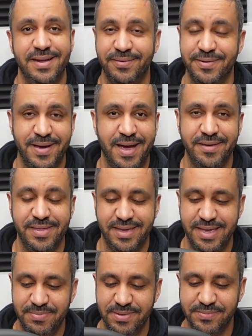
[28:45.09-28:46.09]
I don't know how they
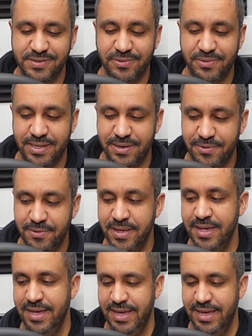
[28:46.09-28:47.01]
keep them so low,